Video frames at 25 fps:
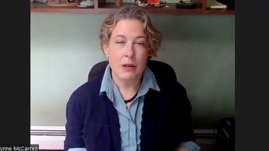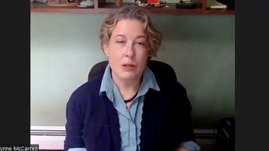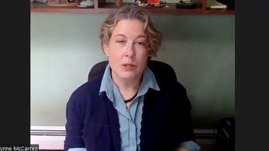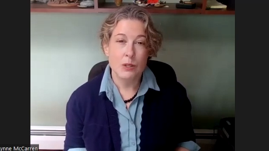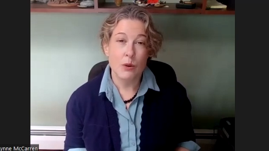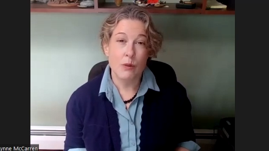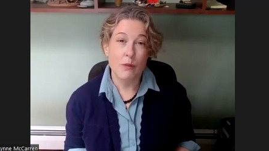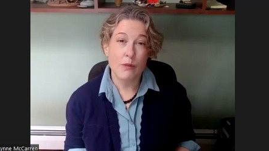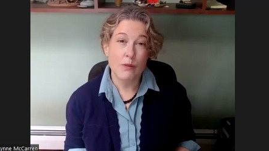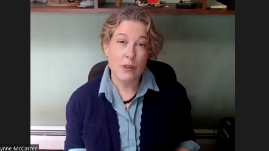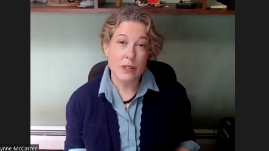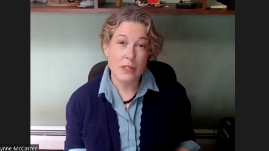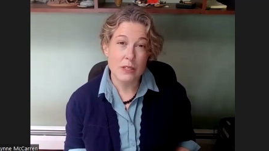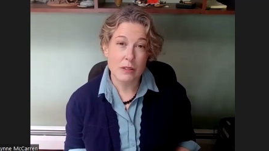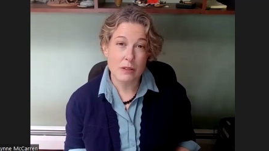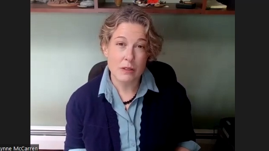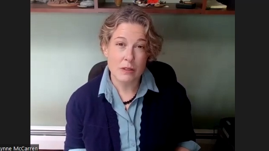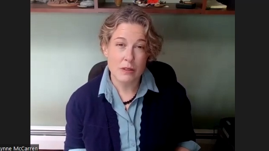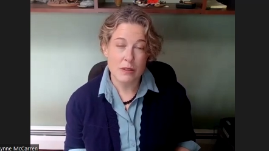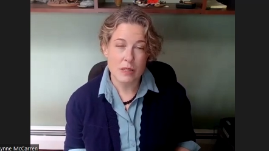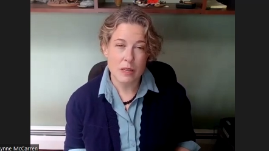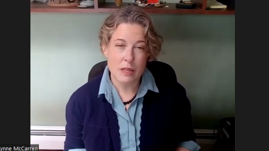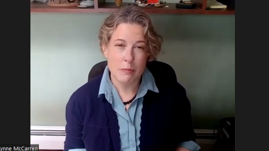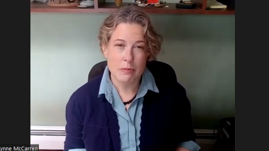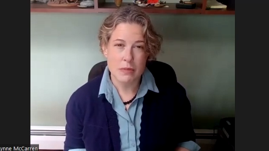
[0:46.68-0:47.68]
So
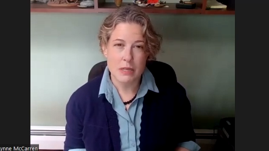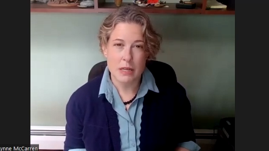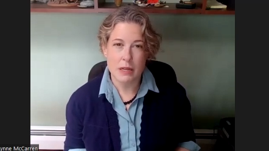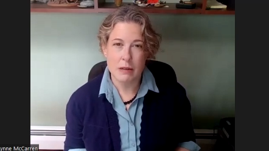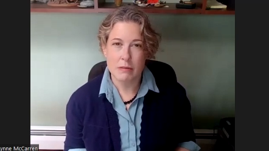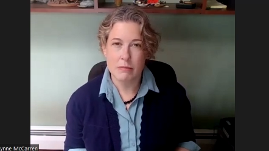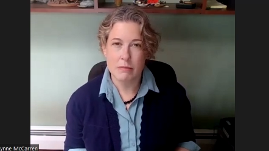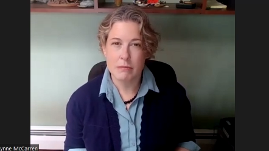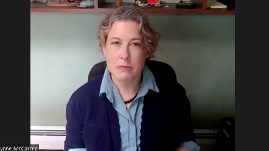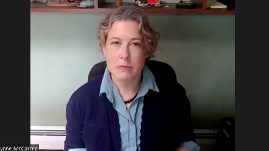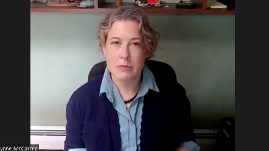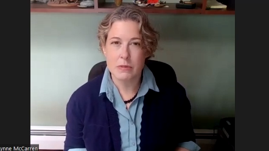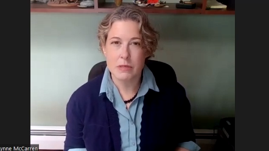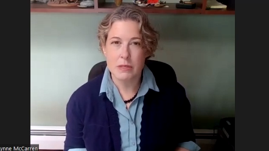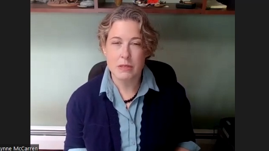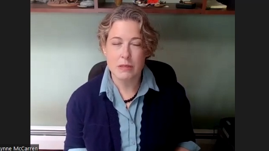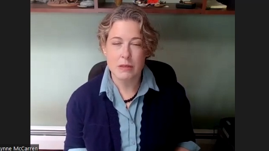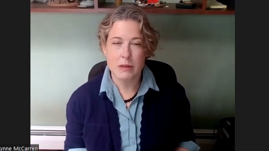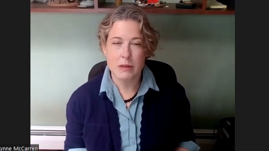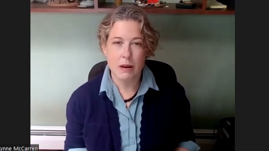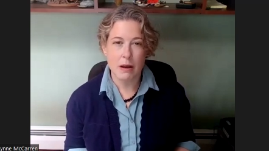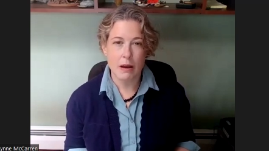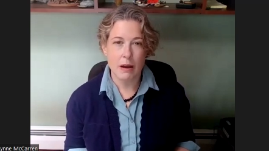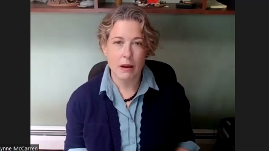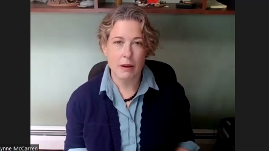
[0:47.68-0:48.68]
physical
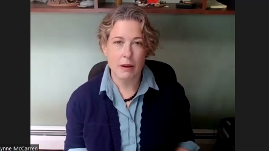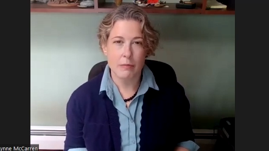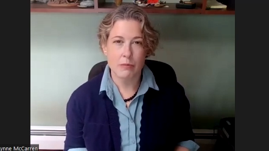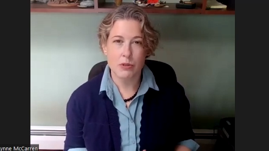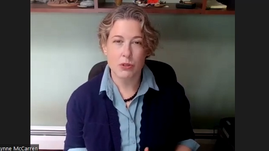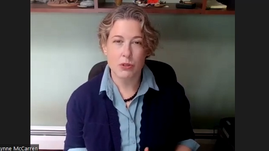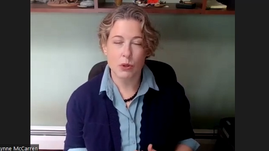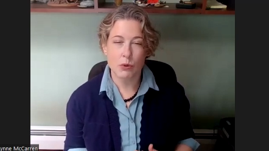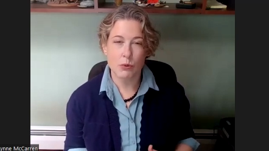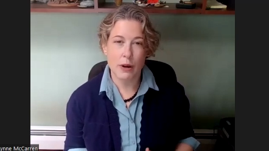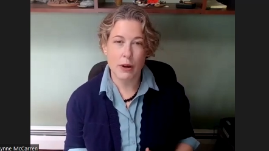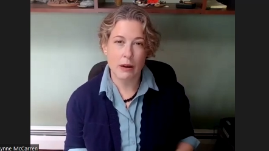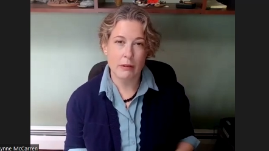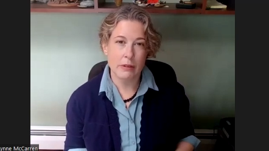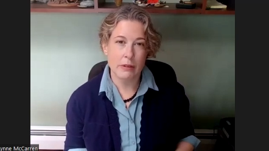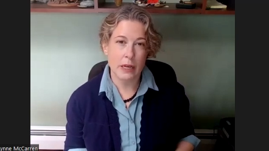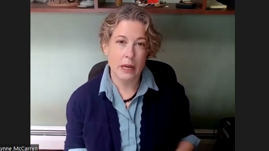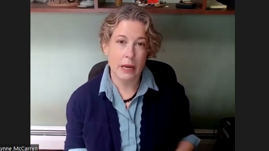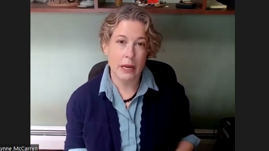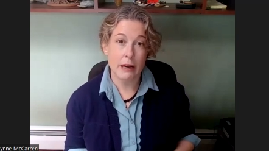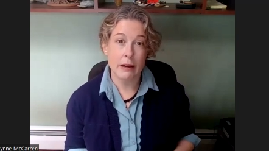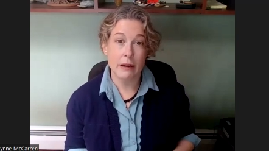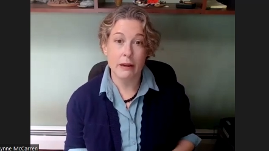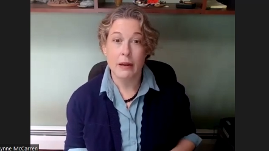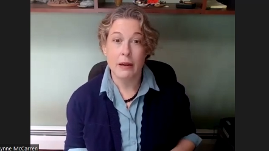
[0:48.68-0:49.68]
symptoms
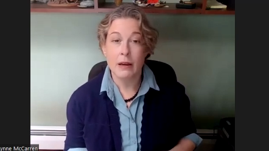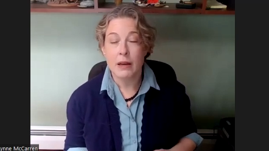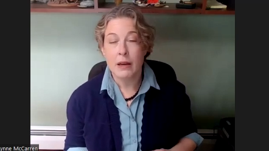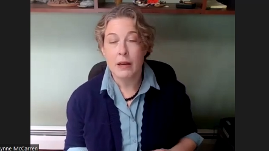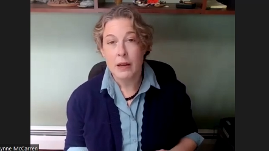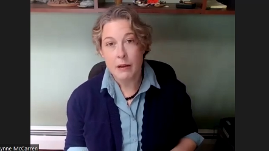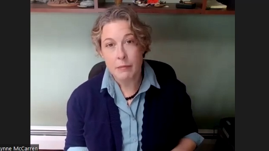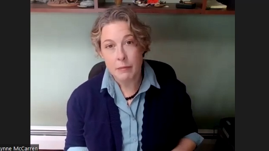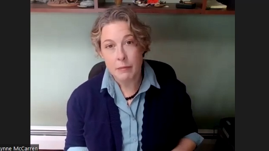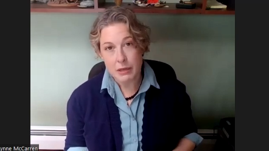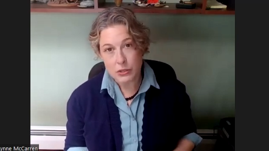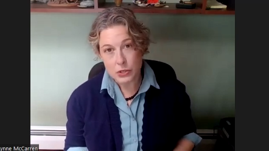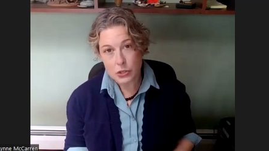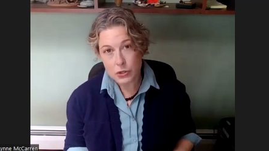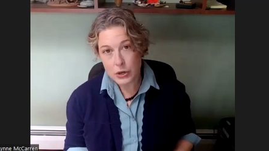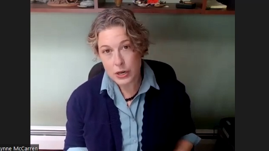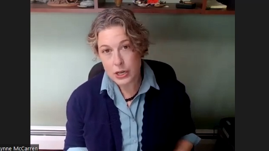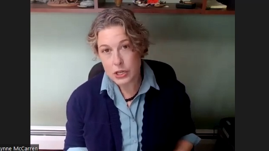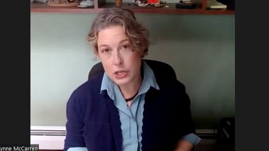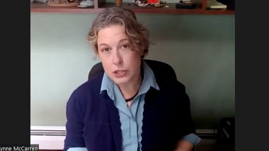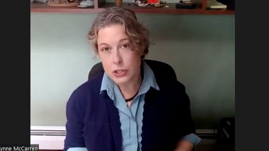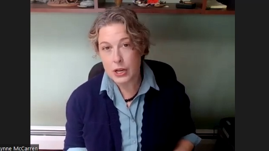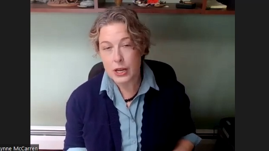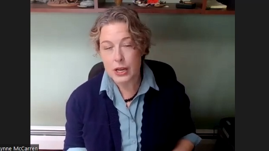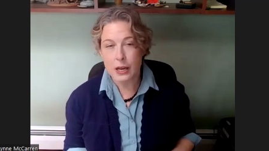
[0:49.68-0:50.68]
surrounding
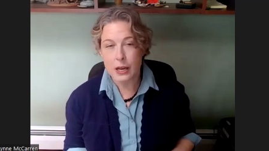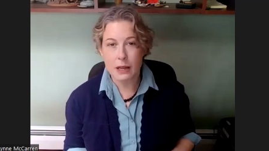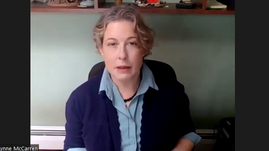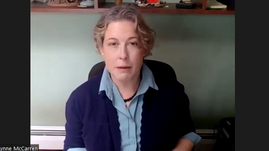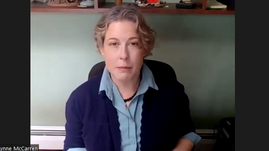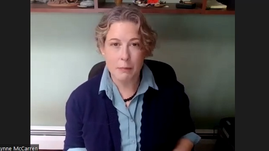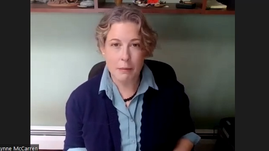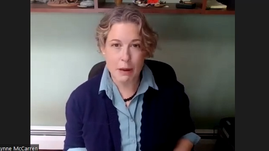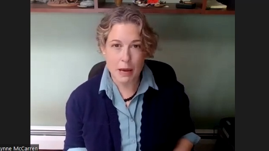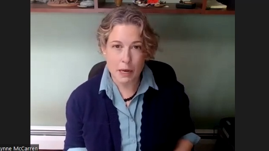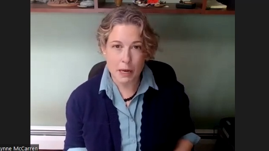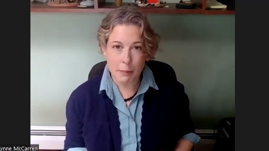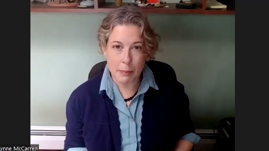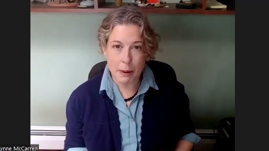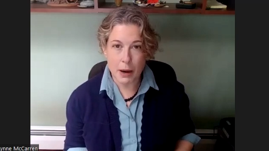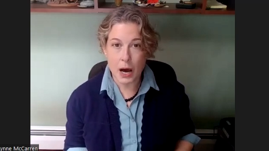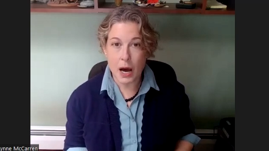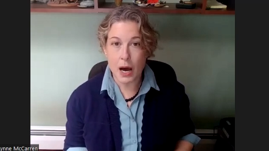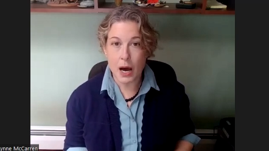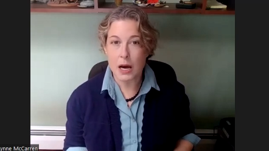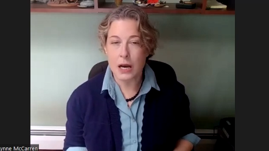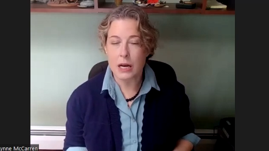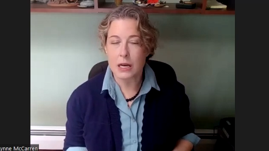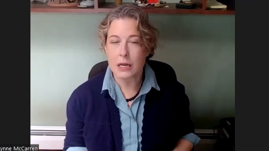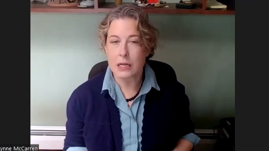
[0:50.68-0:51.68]
menstruation,
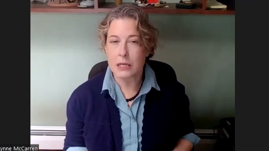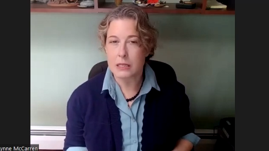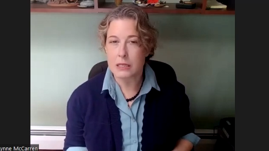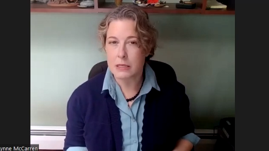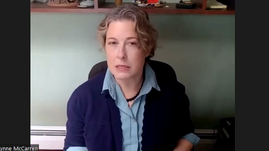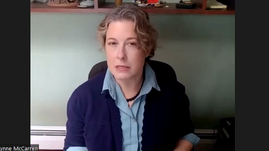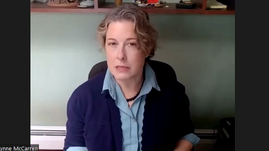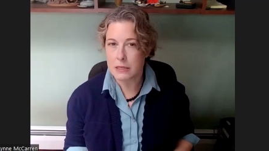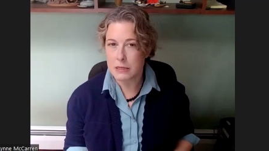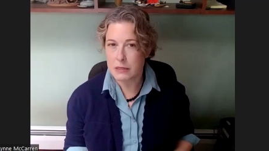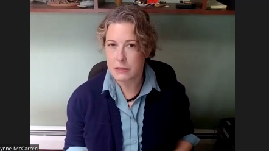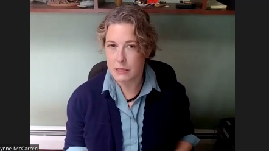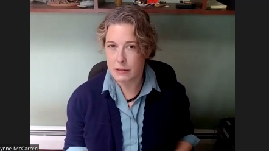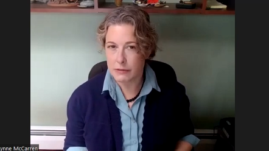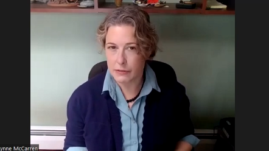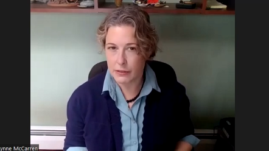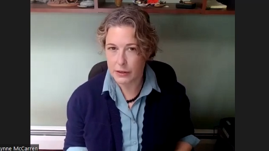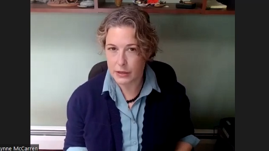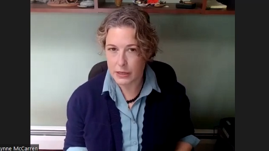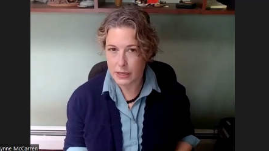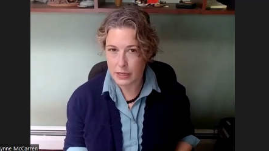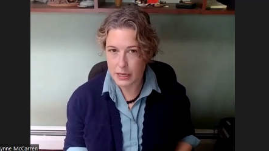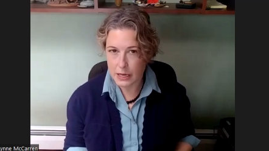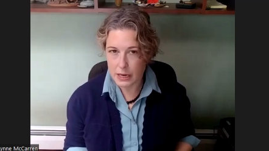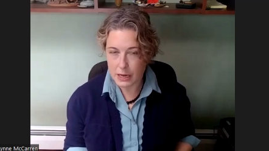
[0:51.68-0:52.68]
menopause,
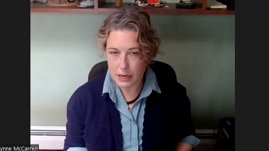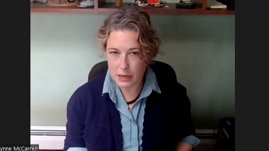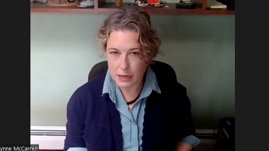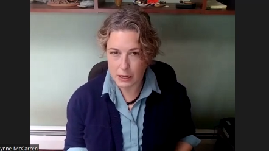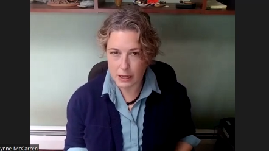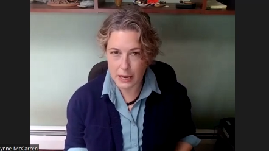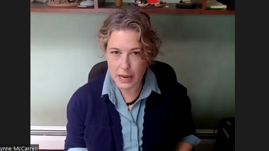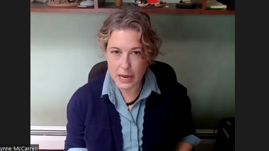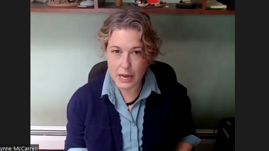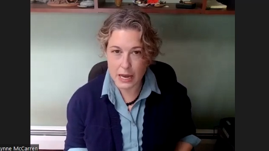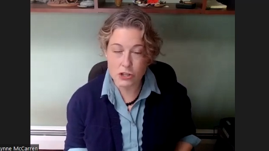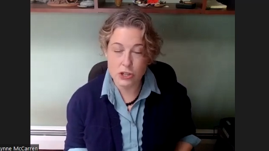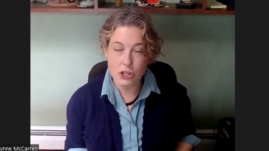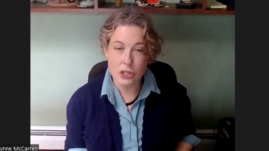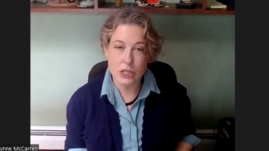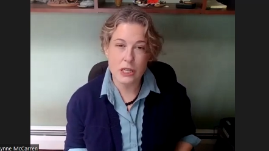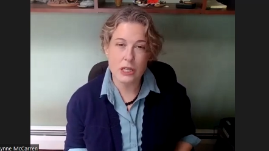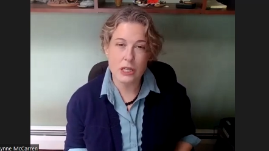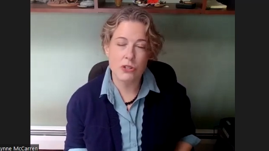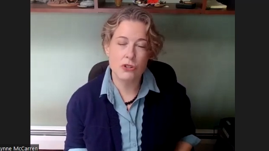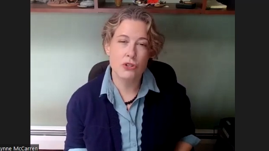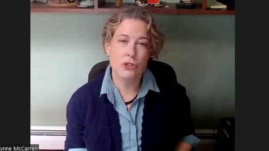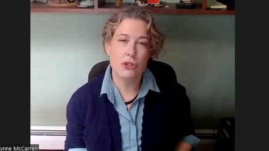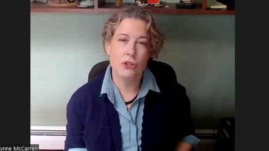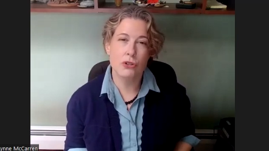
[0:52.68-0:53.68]
different aging
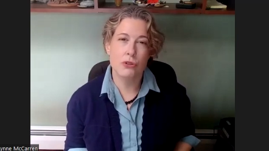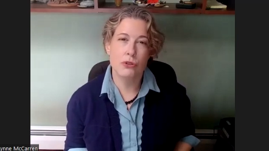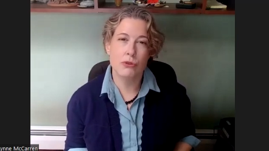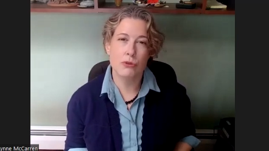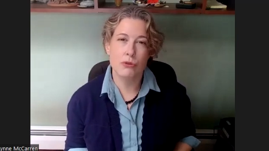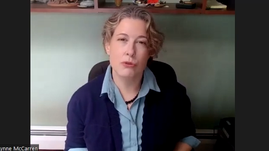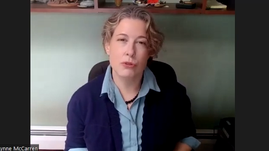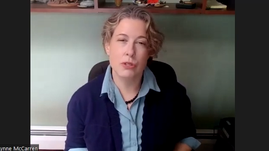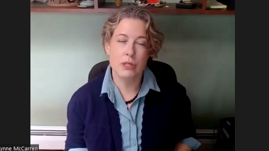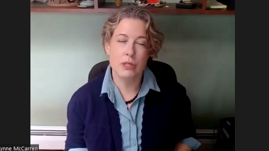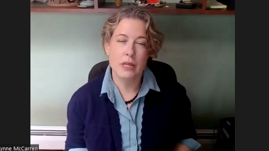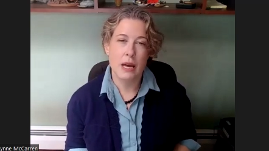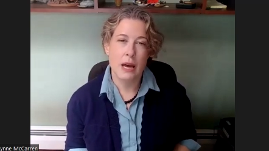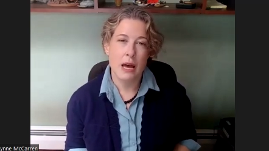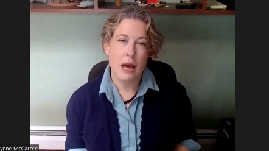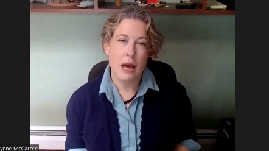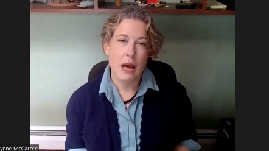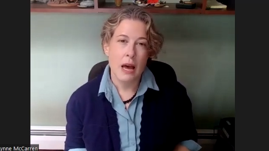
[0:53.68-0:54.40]
issues,